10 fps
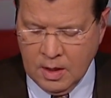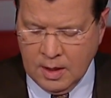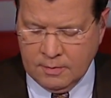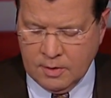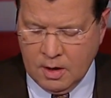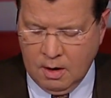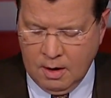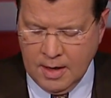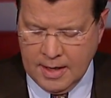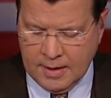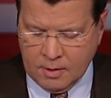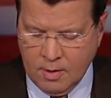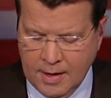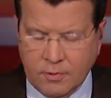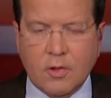of the heart and a
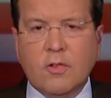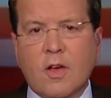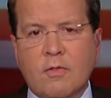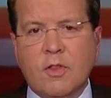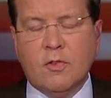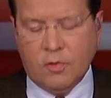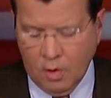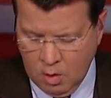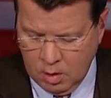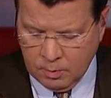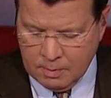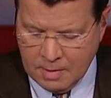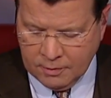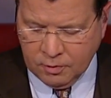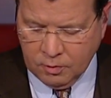crisis of the soul. We
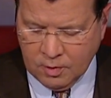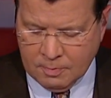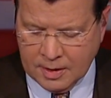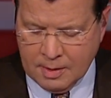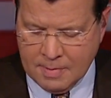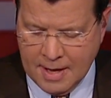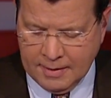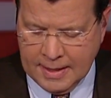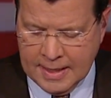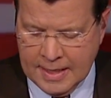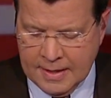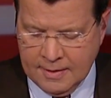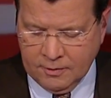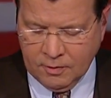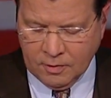must do something about it.
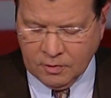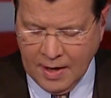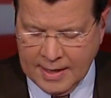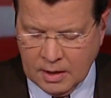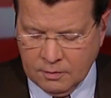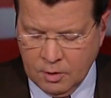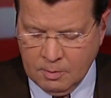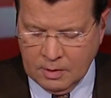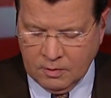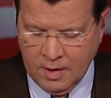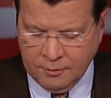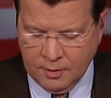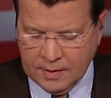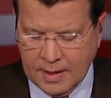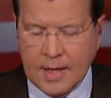This is a cycle of human
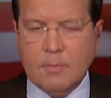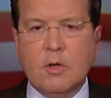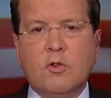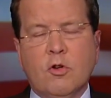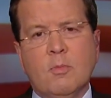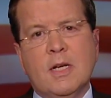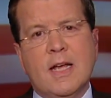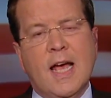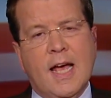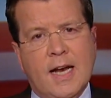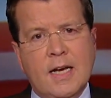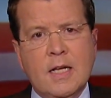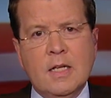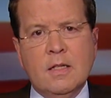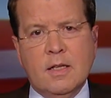suffering that I am determined to end.
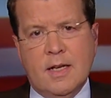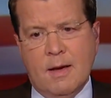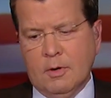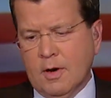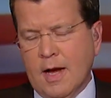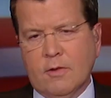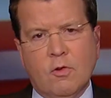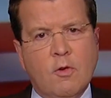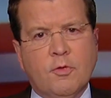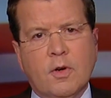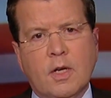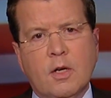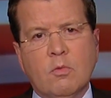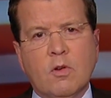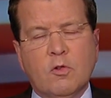The Democrats offering
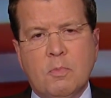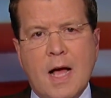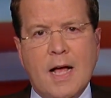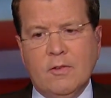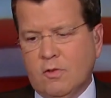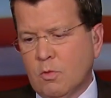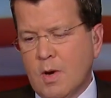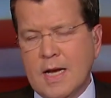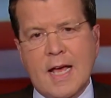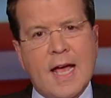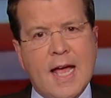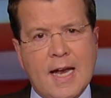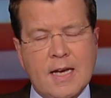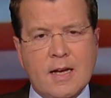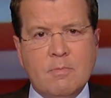in response a way to
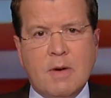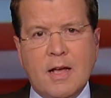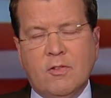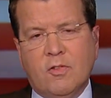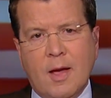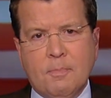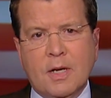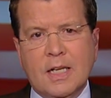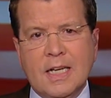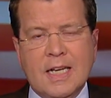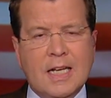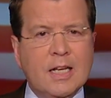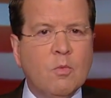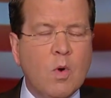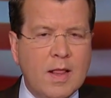end it by separately
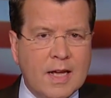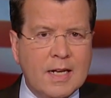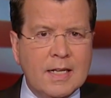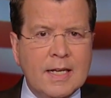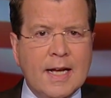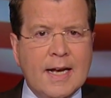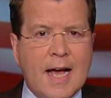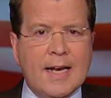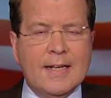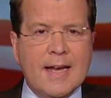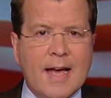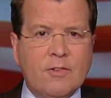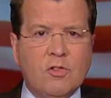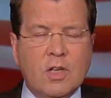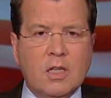dealing with it and not
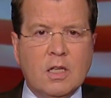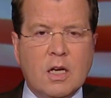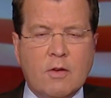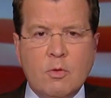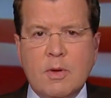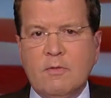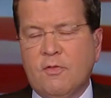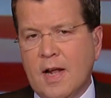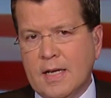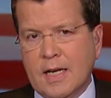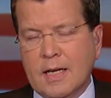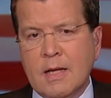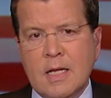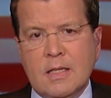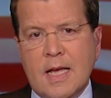attaching the government funding
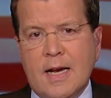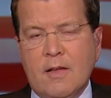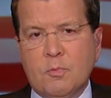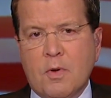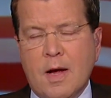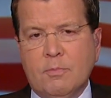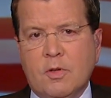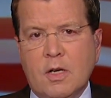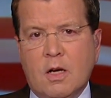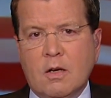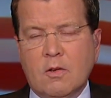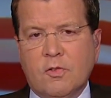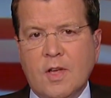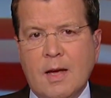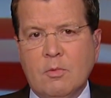that has prompted Uncle
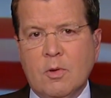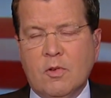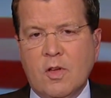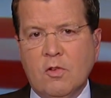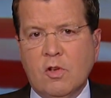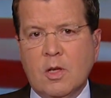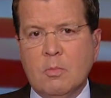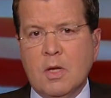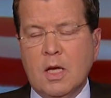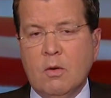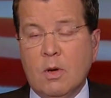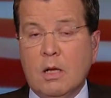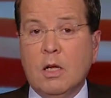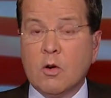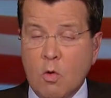Sam to essentially be,
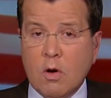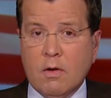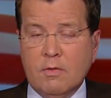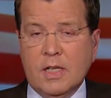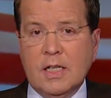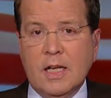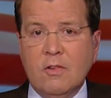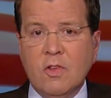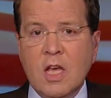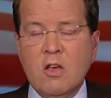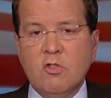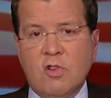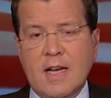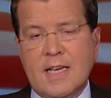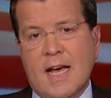well, a quarter of it at least,
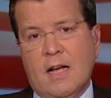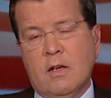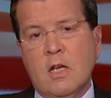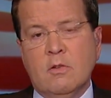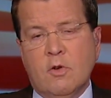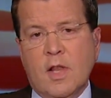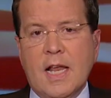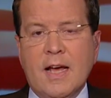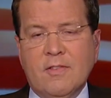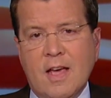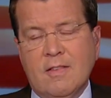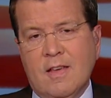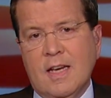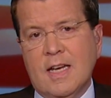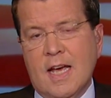shut down for the last
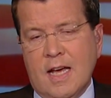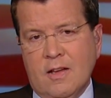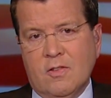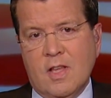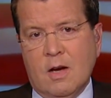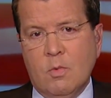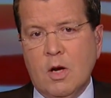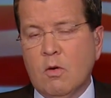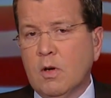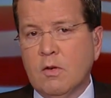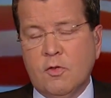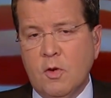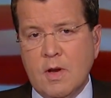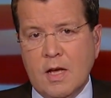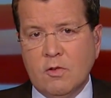18 days. Now, we are only a
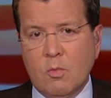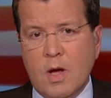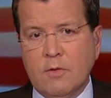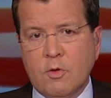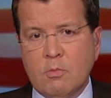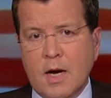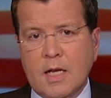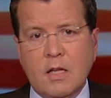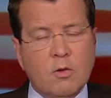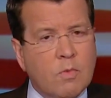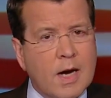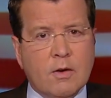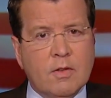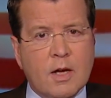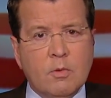few days away from breaking the
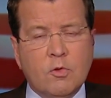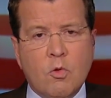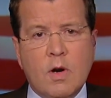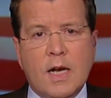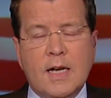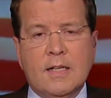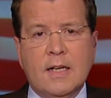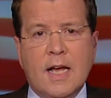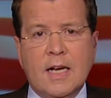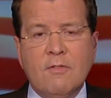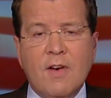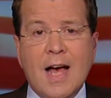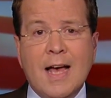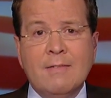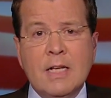record that was scored in
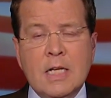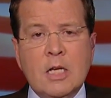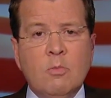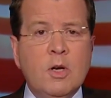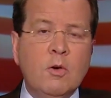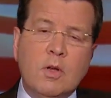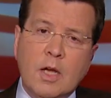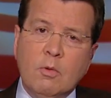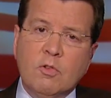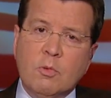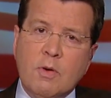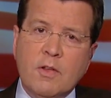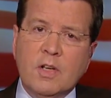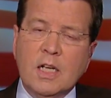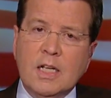1995 when Newt Gingrich and
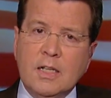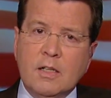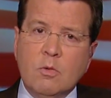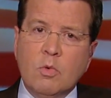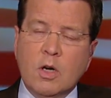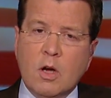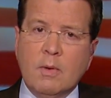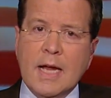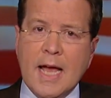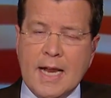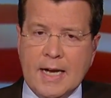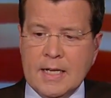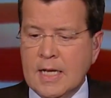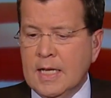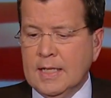President Clinton we're going at
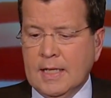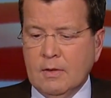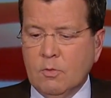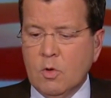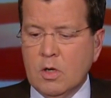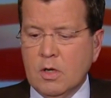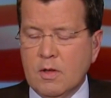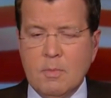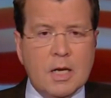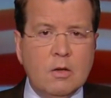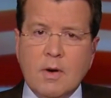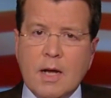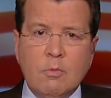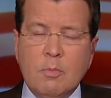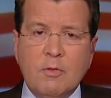it. Now, where the middle
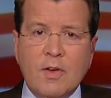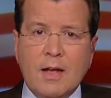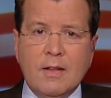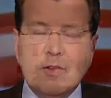ground will be found of